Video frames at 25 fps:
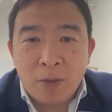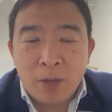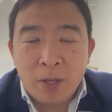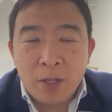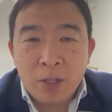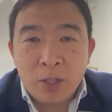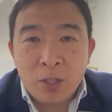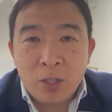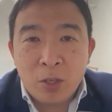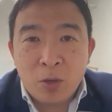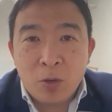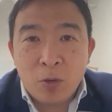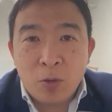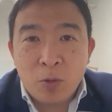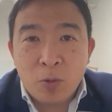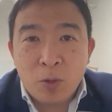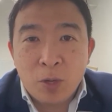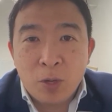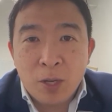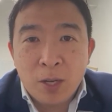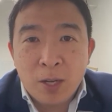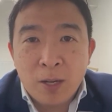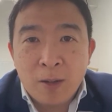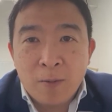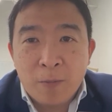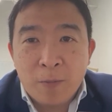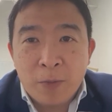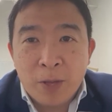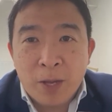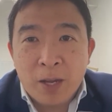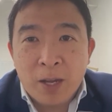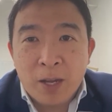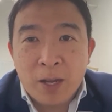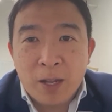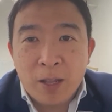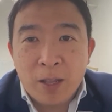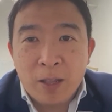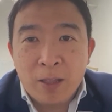And so
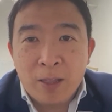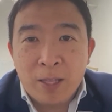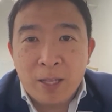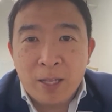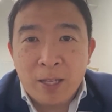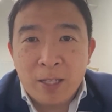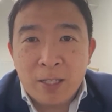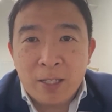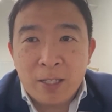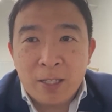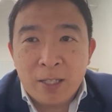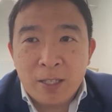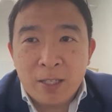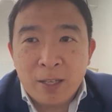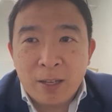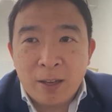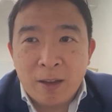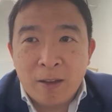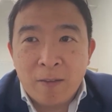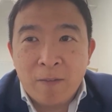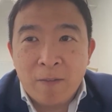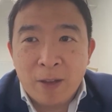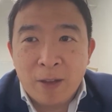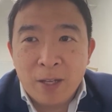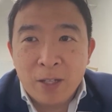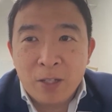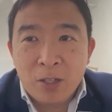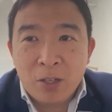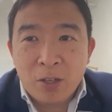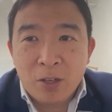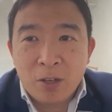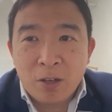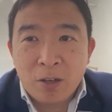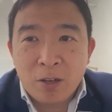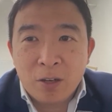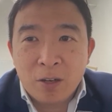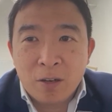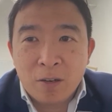this
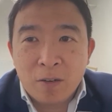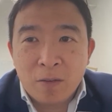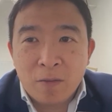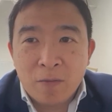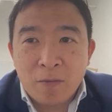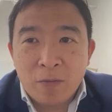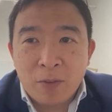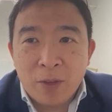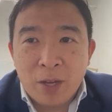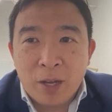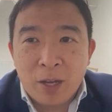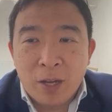investor